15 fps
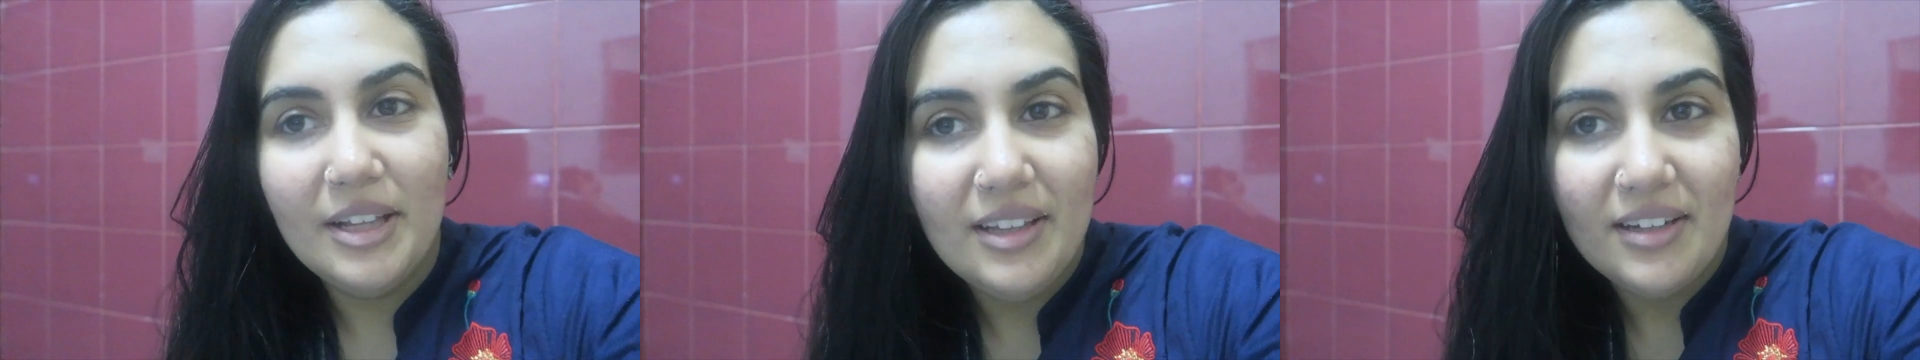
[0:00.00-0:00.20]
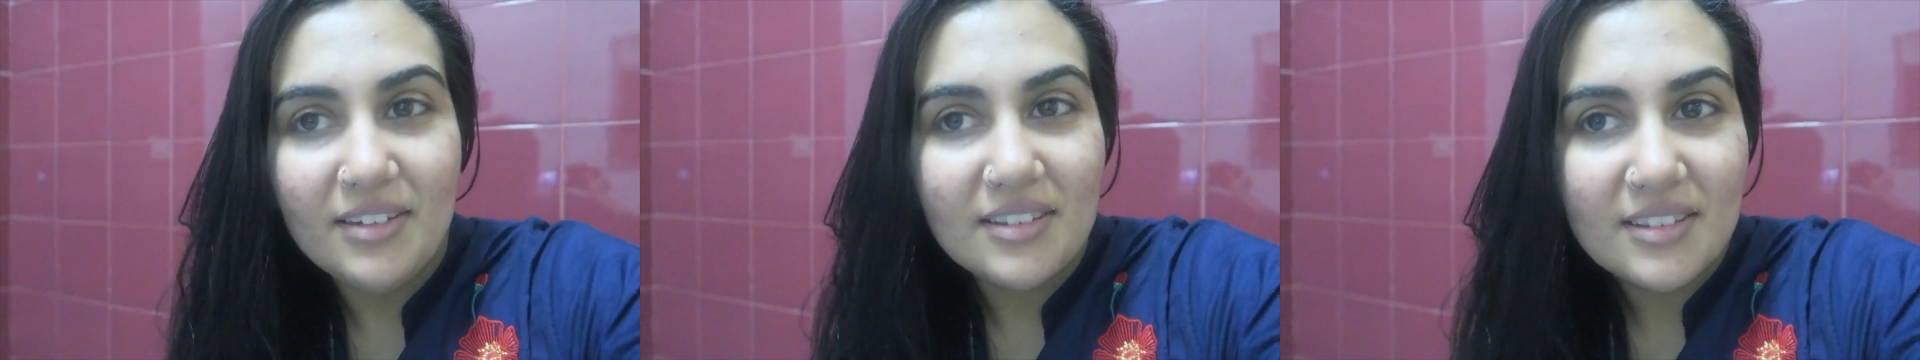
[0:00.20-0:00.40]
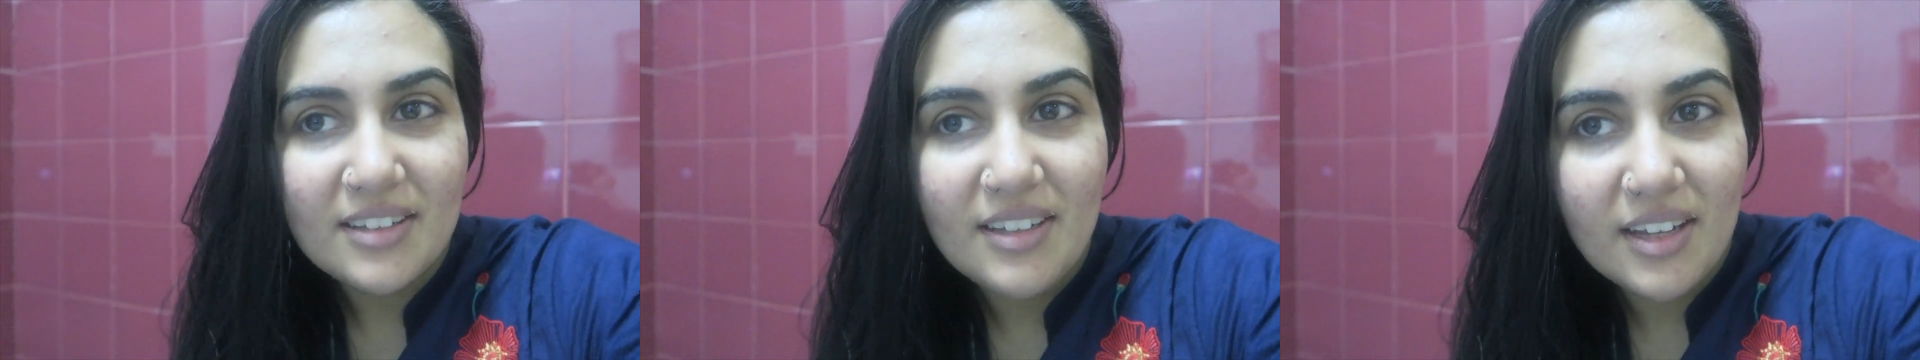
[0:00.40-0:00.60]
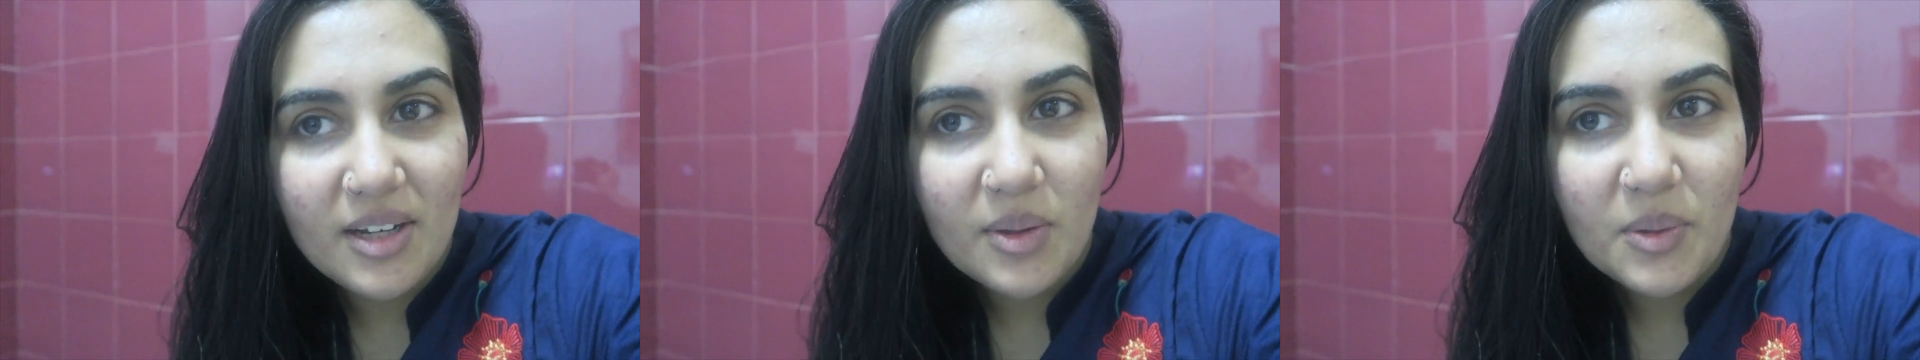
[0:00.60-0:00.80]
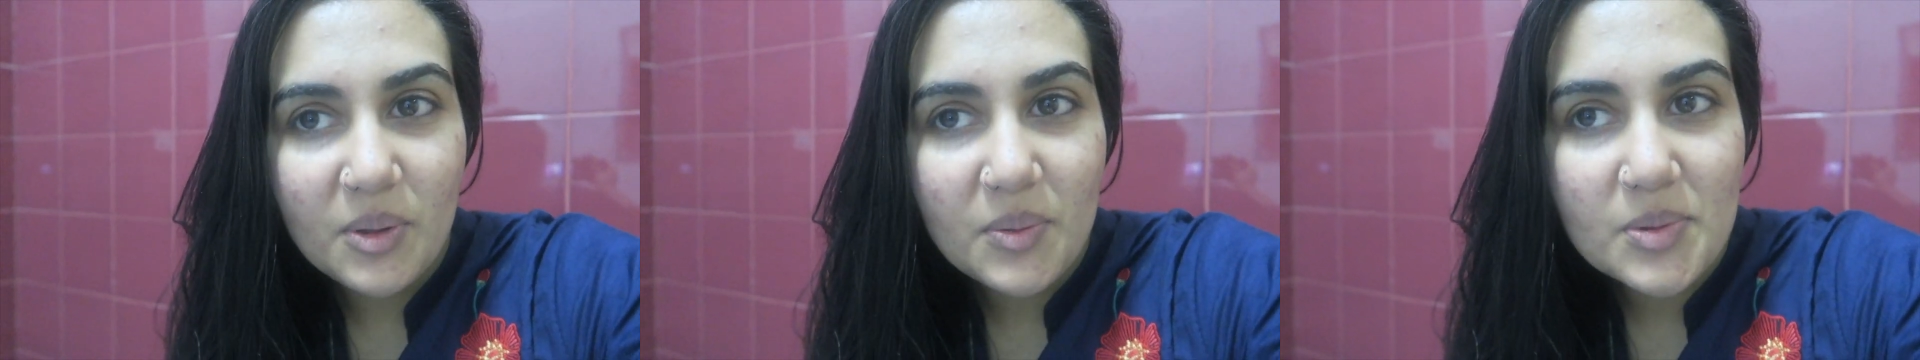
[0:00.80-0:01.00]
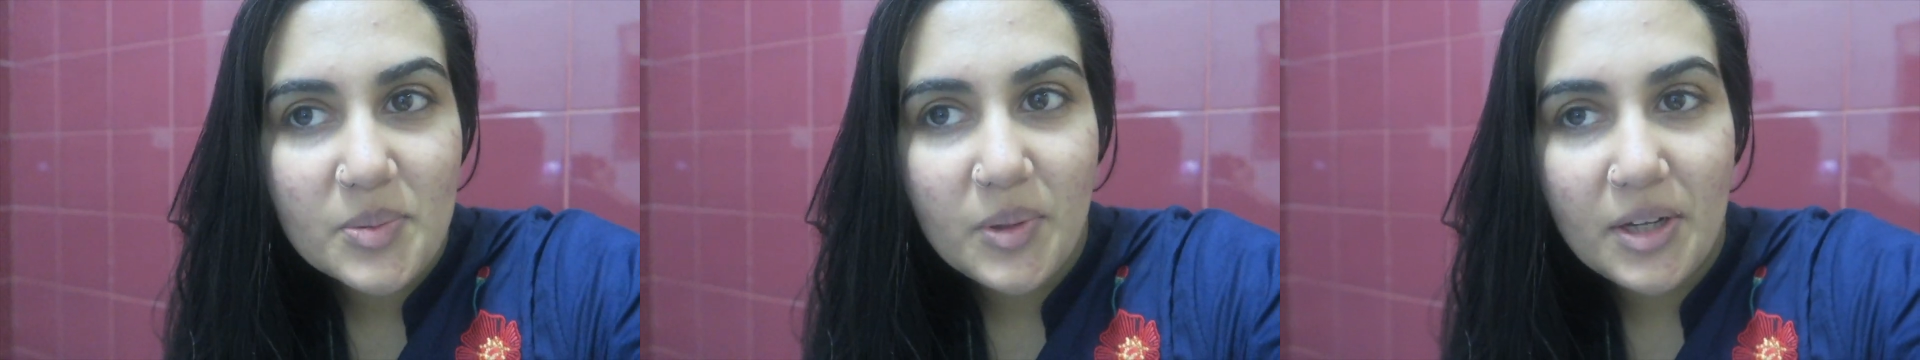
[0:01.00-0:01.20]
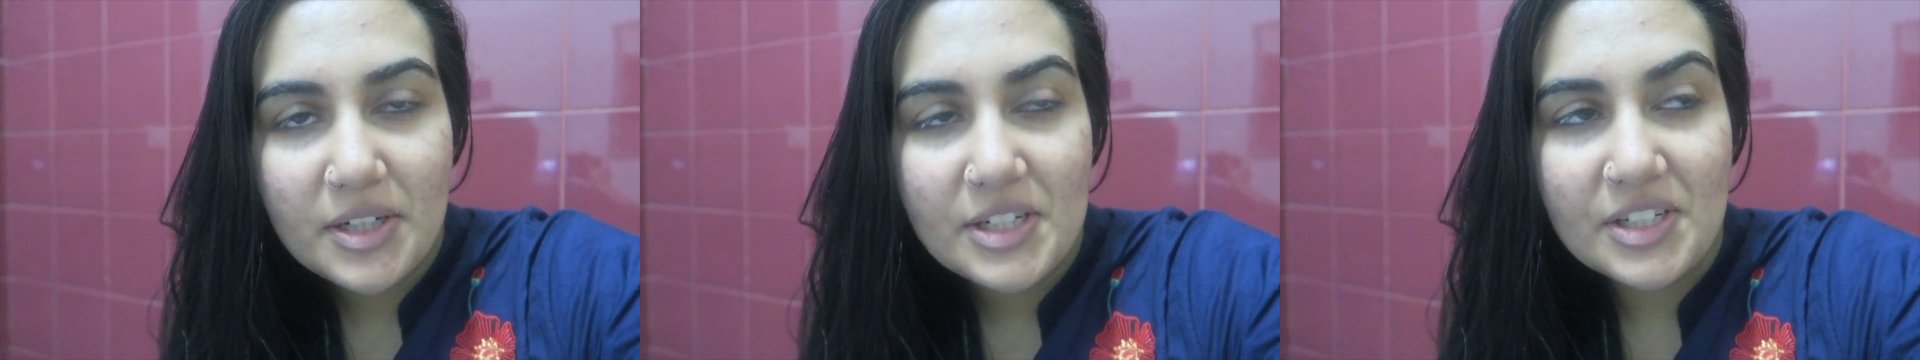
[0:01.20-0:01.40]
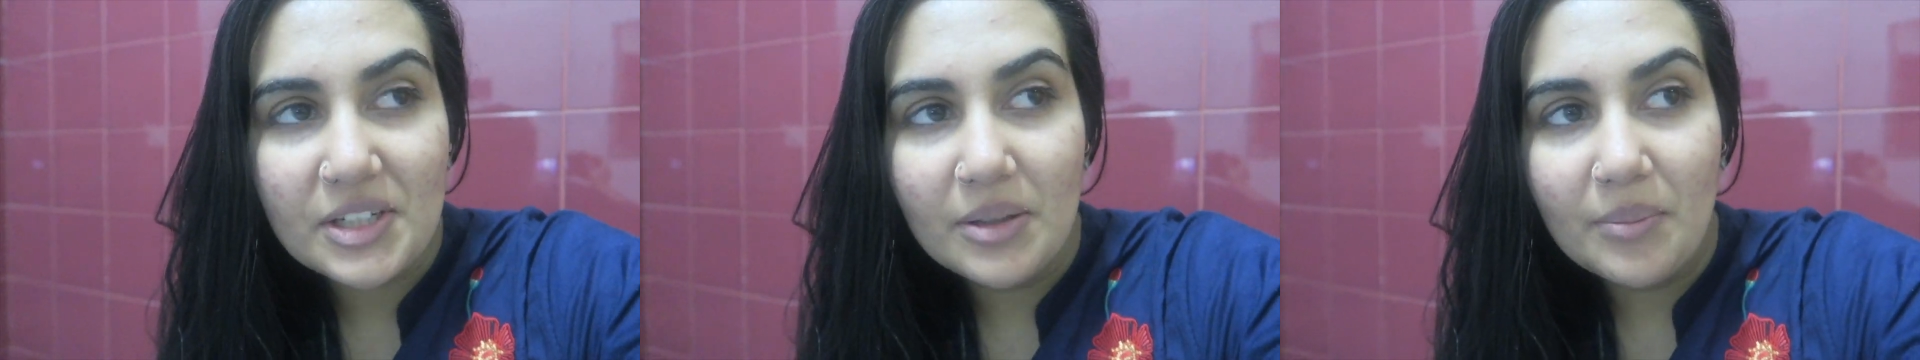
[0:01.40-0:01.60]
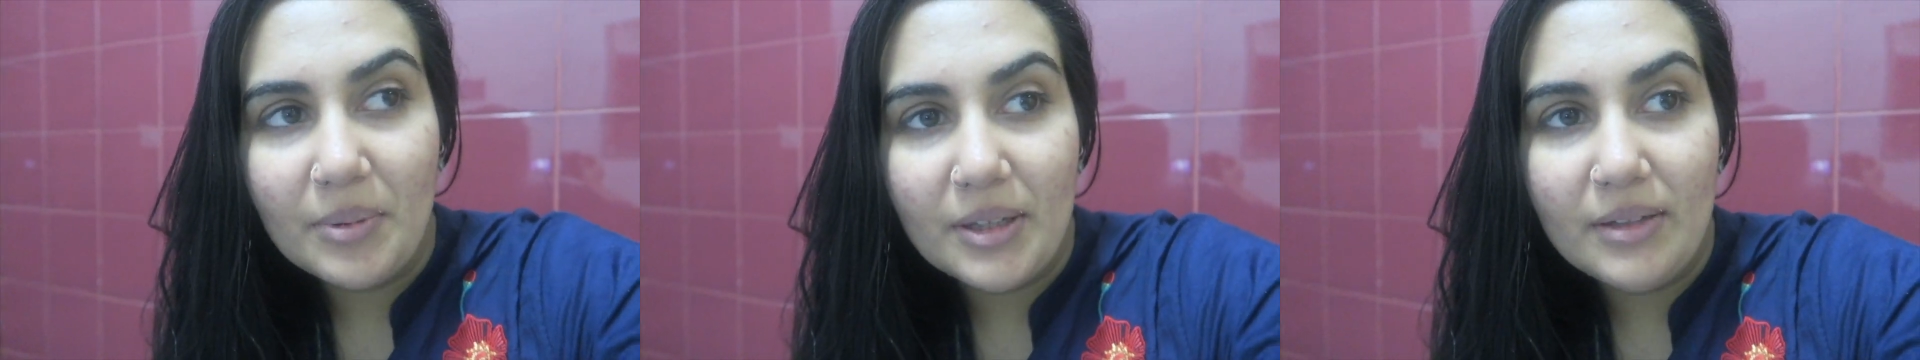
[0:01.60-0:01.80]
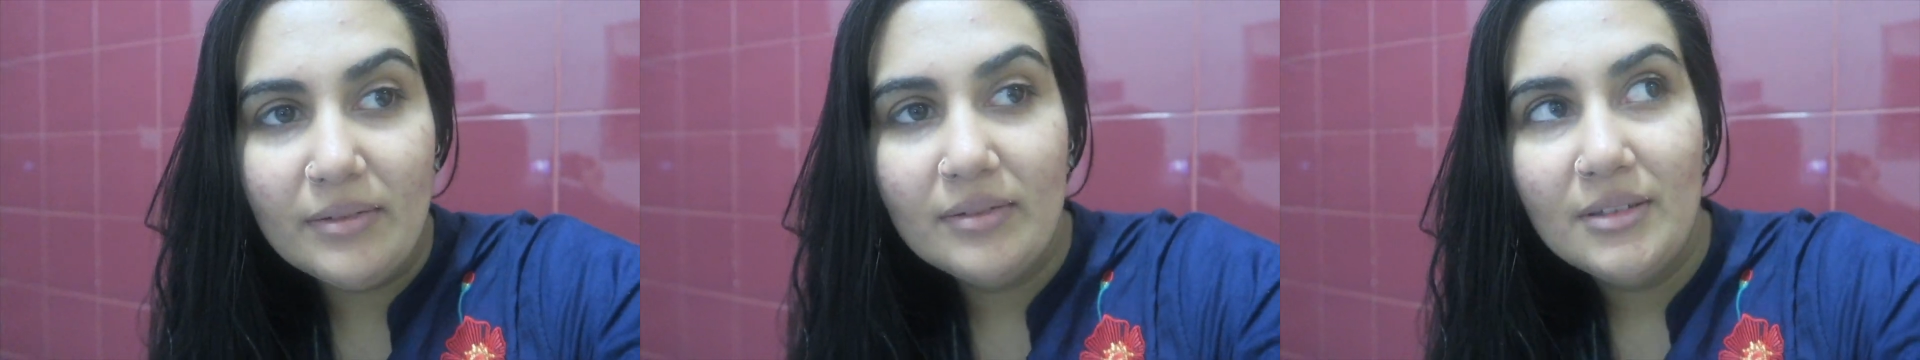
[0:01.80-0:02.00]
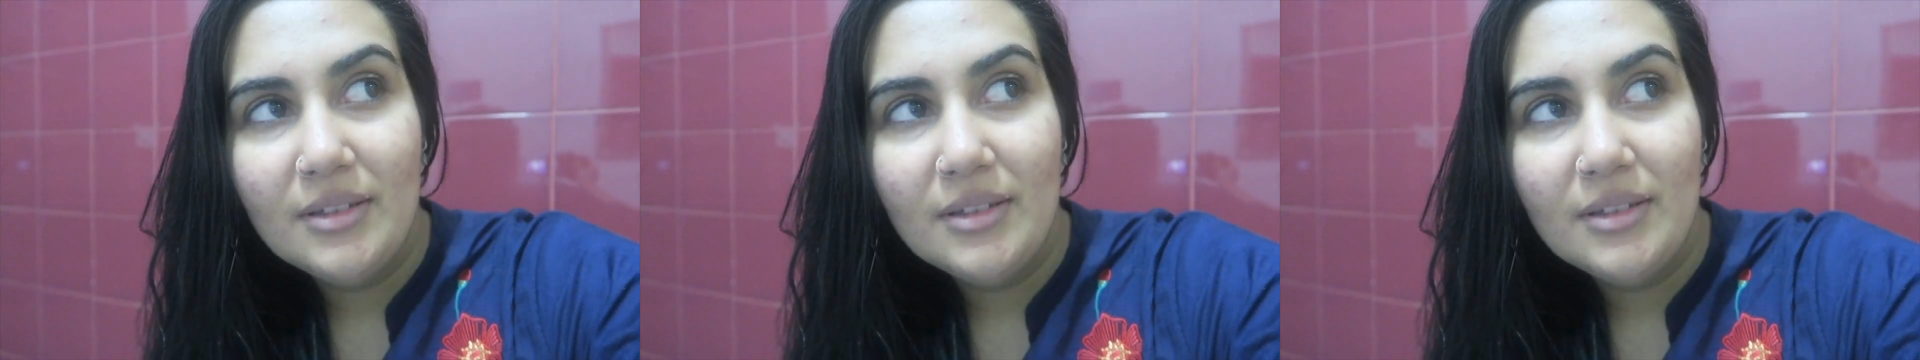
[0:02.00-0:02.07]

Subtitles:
really didn't think anyone was watching, but